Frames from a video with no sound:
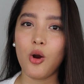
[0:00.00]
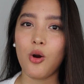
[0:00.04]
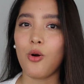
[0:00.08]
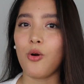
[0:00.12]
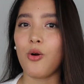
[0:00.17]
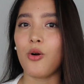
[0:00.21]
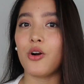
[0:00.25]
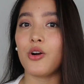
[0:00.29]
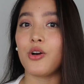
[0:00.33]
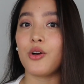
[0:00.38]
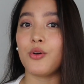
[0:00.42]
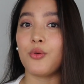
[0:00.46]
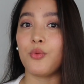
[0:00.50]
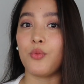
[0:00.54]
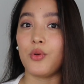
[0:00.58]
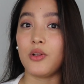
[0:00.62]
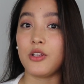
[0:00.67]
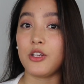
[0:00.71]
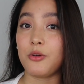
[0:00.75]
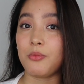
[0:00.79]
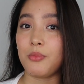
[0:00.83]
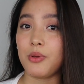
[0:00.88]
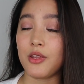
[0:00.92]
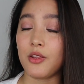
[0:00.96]
Or
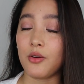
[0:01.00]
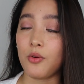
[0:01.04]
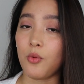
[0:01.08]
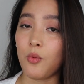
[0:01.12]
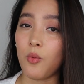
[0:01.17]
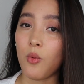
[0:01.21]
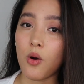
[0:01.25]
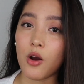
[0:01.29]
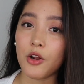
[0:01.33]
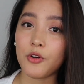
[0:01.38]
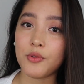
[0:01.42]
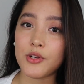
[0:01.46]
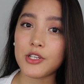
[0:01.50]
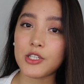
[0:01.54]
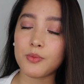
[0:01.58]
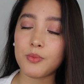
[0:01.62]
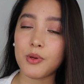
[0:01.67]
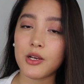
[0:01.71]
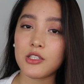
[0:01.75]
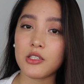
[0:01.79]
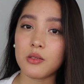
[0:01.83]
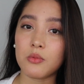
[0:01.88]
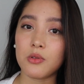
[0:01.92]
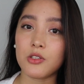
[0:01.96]
will you be the one
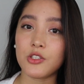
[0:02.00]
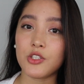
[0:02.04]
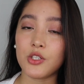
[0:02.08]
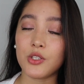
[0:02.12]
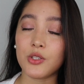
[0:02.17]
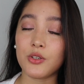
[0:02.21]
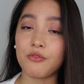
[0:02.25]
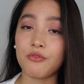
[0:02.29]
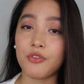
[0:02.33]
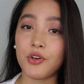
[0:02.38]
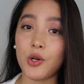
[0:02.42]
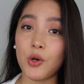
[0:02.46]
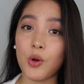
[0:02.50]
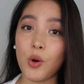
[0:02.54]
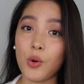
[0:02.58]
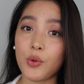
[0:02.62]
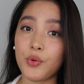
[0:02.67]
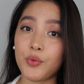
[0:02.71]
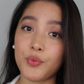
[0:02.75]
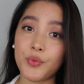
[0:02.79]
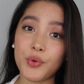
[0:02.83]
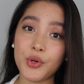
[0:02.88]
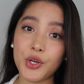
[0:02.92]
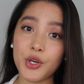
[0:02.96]
responsible to look for your
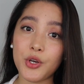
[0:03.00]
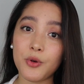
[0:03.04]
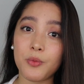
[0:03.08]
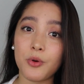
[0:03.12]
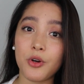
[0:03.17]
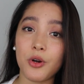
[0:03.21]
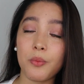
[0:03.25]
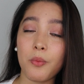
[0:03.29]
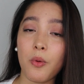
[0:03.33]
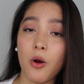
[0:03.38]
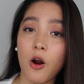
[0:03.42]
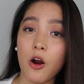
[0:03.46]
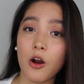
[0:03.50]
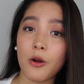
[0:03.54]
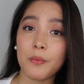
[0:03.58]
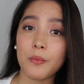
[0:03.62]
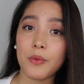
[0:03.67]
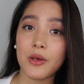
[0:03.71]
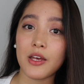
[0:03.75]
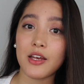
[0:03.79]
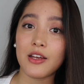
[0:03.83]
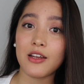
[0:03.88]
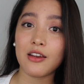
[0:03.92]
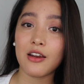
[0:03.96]
own room or
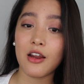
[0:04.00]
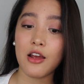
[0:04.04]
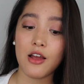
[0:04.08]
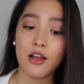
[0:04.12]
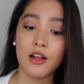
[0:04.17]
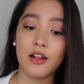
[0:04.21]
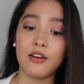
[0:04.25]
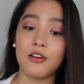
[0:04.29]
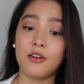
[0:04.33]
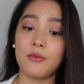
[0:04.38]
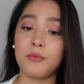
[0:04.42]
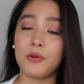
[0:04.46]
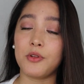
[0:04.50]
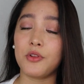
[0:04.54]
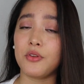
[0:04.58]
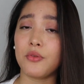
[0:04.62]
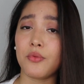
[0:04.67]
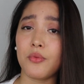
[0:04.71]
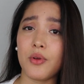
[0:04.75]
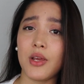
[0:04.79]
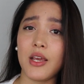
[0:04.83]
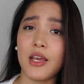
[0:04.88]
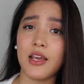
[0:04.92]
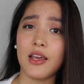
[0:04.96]
apartment? Number
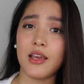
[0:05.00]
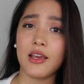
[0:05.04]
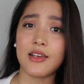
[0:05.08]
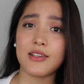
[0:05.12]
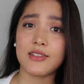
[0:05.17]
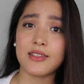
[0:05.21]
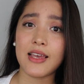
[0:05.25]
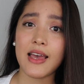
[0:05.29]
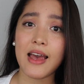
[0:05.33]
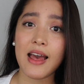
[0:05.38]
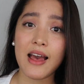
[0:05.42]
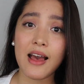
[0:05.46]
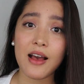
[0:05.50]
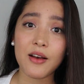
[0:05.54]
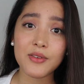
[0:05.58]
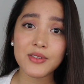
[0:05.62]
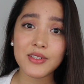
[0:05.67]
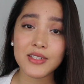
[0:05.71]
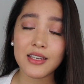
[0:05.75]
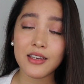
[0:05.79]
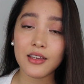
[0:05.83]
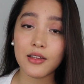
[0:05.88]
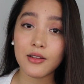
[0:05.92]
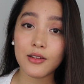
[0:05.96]
three, is the
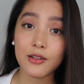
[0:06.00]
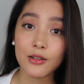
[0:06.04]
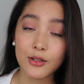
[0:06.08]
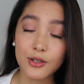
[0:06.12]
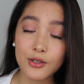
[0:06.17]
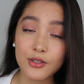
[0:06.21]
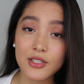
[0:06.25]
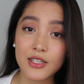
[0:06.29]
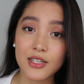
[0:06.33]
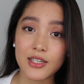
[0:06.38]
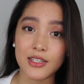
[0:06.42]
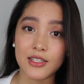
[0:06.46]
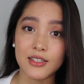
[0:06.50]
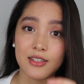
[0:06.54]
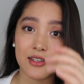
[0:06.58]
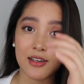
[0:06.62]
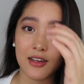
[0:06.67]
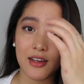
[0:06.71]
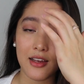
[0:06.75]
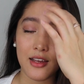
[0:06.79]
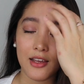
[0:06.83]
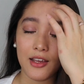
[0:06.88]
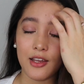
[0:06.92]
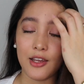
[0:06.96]
housing included
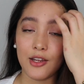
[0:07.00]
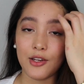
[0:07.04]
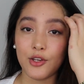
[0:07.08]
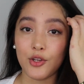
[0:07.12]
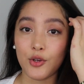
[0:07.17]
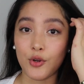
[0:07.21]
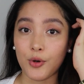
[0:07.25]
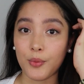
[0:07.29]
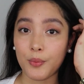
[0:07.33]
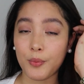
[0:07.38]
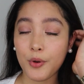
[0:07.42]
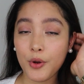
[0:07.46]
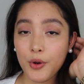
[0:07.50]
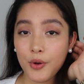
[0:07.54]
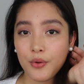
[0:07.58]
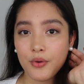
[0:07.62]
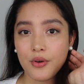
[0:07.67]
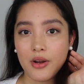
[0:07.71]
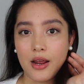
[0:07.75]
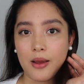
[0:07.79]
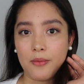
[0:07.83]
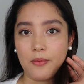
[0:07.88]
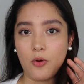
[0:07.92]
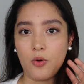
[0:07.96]
in your
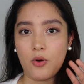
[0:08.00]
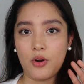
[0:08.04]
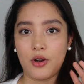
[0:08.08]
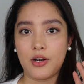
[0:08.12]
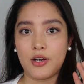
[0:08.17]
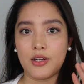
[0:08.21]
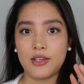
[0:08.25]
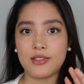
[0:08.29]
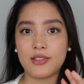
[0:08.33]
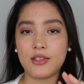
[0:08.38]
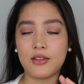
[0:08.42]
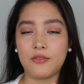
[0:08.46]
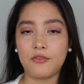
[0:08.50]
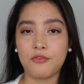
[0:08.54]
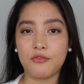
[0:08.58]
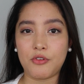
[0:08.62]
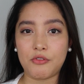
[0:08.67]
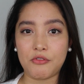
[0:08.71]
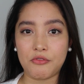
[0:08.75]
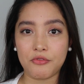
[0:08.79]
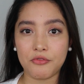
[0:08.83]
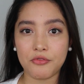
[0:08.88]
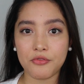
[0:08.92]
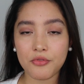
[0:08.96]
program, or is it
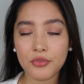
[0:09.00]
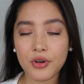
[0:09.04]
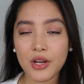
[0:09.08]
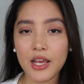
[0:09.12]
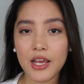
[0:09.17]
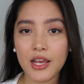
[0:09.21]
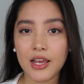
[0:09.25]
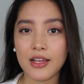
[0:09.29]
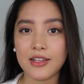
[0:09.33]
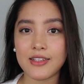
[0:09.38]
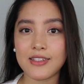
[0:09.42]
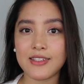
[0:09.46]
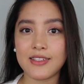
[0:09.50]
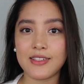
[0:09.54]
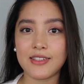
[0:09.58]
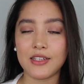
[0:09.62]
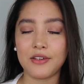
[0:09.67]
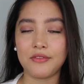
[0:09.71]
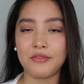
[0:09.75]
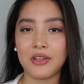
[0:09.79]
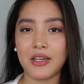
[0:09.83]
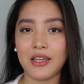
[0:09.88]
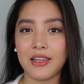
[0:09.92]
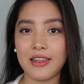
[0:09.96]
for free and
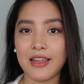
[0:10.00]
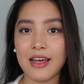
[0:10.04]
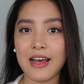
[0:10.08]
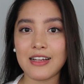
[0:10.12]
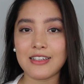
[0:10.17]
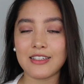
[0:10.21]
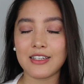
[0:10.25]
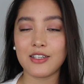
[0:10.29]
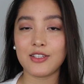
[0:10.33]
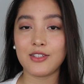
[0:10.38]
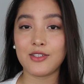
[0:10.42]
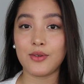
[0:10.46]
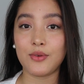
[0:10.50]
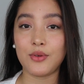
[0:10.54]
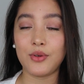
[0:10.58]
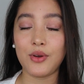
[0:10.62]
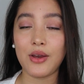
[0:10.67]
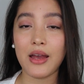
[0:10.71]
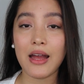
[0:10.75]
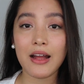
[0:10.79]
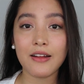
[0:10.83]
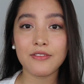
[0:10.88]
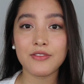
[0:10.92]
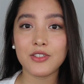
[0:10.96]
stuff like that? So you
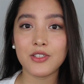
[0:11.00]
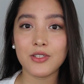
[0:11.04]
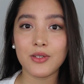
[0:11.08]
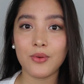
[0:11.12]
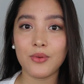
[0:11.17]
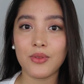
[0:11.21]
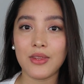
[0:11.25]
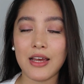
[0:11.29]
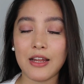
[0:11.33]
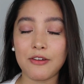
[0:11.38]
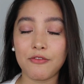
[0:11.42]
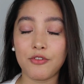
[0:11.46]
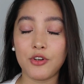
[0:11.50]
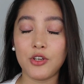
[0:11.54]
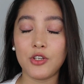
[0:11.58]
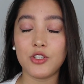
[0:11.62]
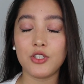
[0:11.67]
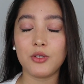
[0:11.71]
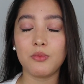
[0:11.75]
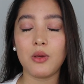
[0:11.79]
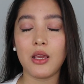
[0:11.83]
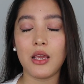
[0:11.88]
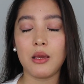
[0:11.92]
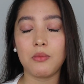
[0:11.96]
have to know that for you
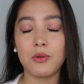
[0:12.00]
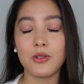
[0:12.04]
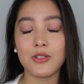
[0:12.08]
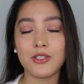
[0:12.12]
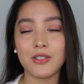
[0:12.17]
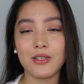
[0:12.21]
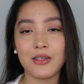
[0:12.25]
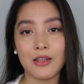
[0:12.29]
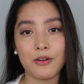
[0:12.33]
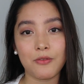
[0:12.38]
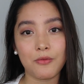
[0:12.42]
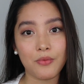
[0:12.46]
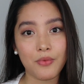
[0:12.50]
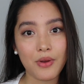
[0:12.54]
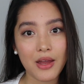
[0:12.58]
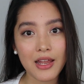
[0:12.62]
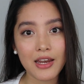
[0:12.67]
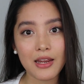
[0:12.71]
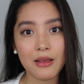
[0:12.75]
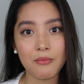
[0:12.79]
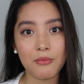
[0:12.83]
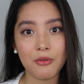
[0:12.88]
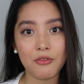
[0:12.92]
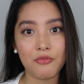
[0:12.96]
to be able to get
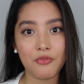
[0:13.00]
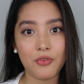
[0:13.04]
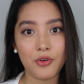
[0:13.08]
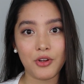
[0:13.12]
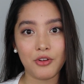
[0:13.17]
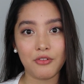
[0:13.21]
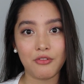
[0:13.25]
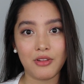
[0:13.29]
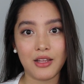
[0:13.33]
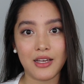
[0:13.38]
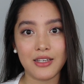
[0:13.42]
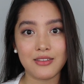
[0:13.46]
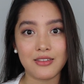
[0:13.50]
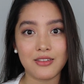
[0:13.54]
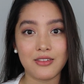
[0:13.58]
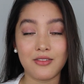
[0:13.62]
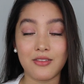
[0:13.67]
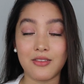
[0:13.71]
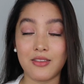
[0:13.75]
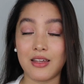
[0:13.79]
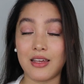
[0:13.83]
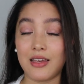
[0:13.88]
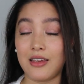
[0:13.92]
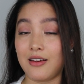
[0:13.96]
ready before you fly
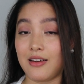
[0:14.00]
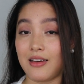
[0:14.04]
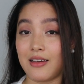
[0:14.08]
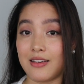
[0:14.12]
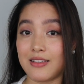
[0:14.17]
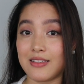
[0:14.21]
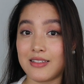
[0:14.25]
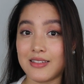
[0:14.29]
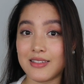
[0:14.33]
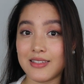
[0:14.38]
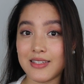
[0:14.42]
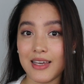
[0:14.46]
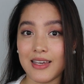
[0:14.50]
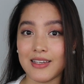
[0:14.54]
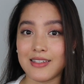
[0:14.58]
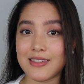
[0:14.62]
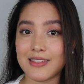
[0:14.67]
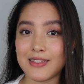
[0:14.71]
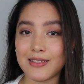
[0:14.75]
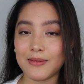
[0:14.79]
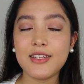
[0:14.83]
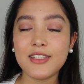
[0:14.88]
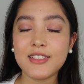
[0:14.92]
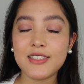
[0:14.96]
to the United States.